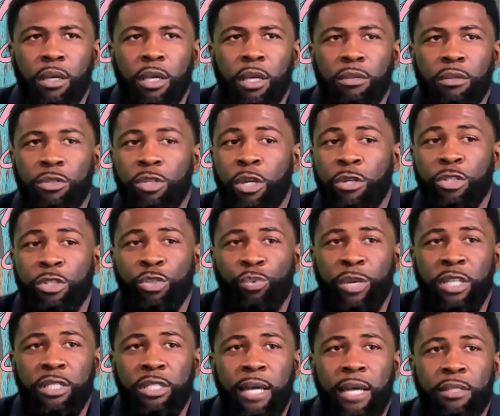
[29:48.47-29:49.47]
just
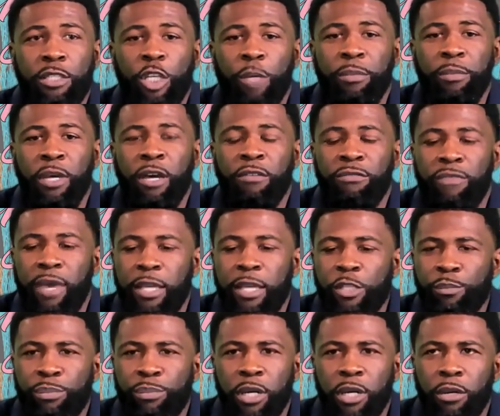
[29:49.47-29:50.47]
reach out to me on
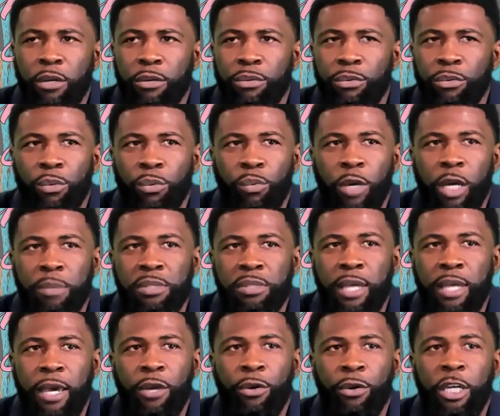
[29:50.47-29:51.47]
Facebook or through the
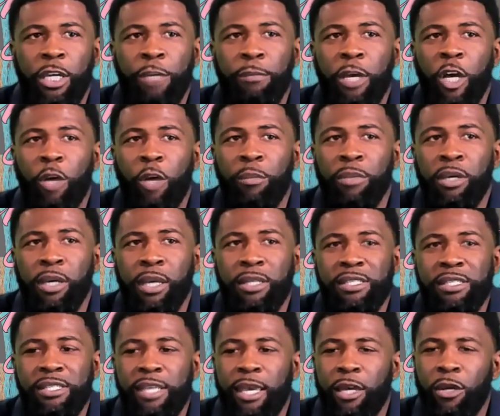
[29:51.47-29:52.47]
website, or email me at
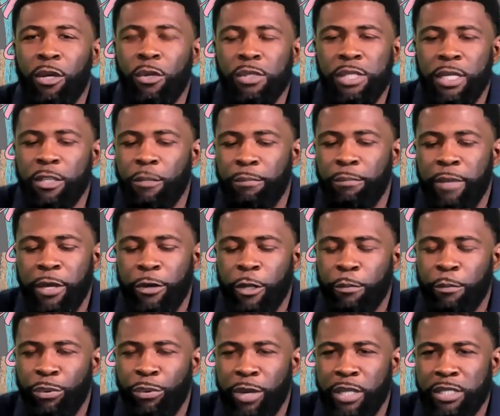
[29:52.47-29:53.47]

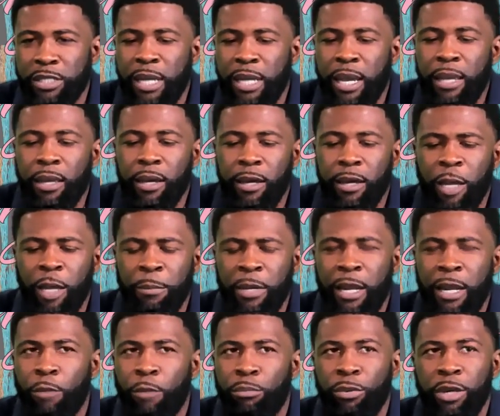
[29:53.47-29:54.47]
sales@thebeardedprince.com, and
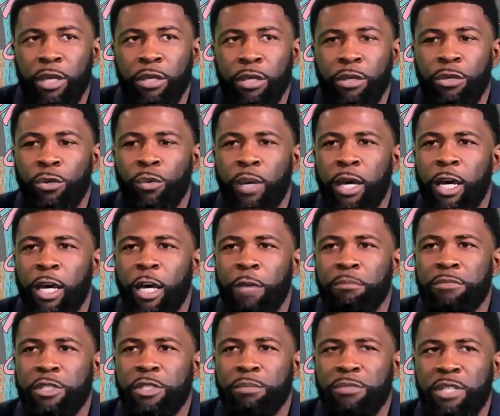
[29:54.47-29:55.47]
I'll bring you
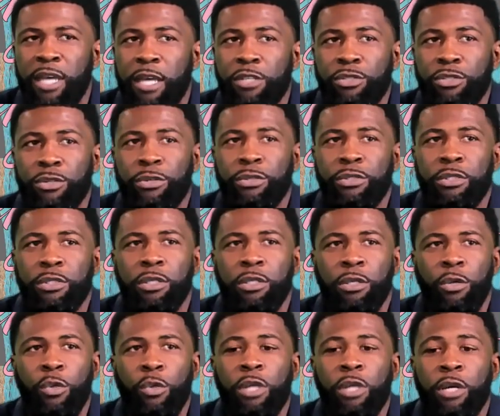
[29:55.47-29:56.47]
some testers to
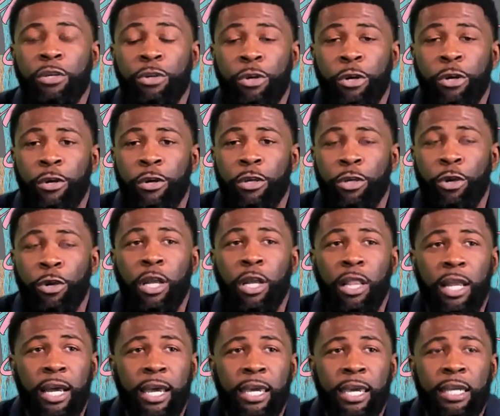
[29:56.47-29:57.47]
use on your
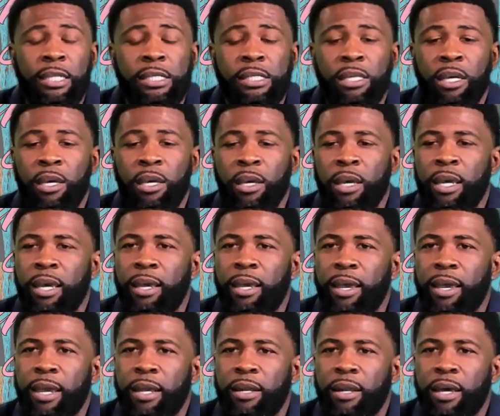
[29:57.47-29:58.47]
clients.
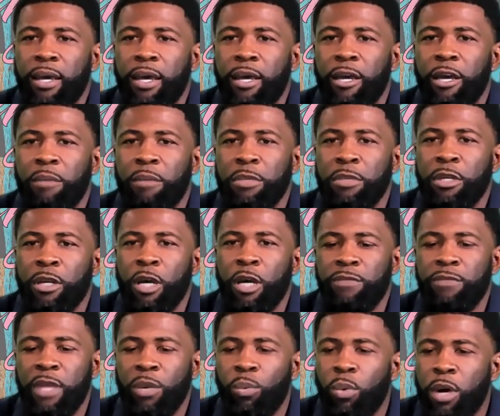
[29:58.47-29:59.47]
And
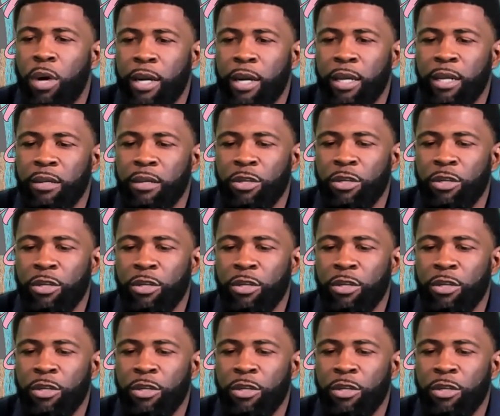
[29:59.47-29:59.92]
if they want it,